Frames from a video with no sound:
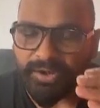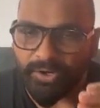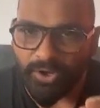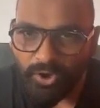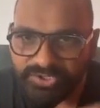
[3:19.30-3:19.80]

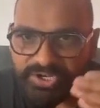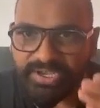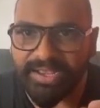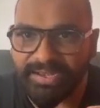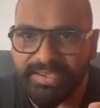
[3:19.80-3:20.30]

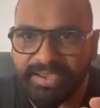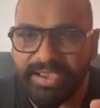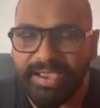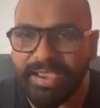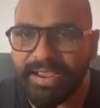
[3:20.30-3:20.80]
logically
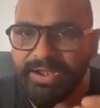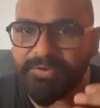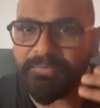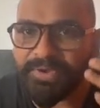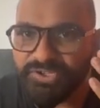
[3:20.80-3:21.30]
and
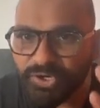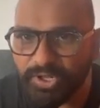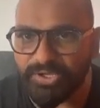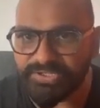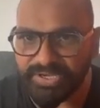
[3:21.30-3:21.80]

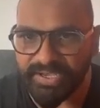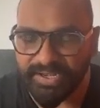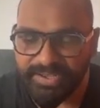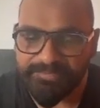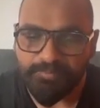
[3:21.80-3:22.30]

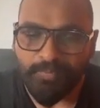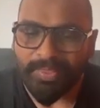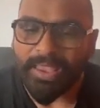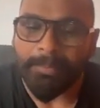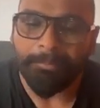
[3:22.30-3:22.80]
physiologically,
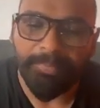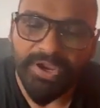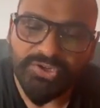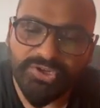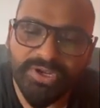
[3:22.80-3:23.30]

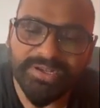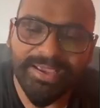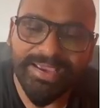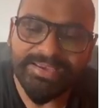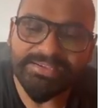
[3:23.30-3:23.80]
patient
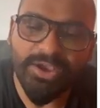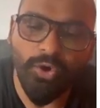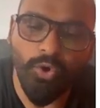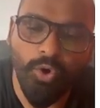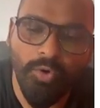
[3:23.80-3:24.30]
has
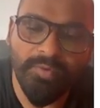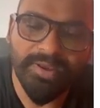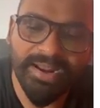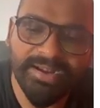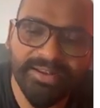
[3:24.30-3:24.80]

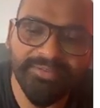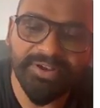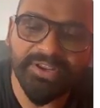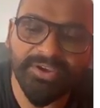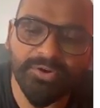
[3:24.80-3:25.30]

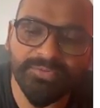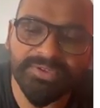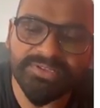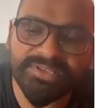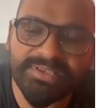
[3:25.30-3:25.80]
overactivity of
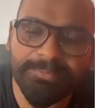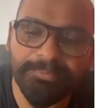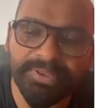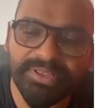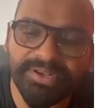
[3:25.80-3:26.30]
the
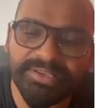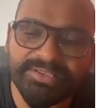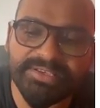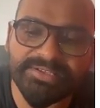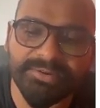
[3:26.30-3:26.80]
sympathetic
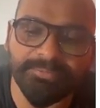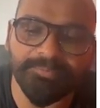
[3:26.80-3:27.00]
system.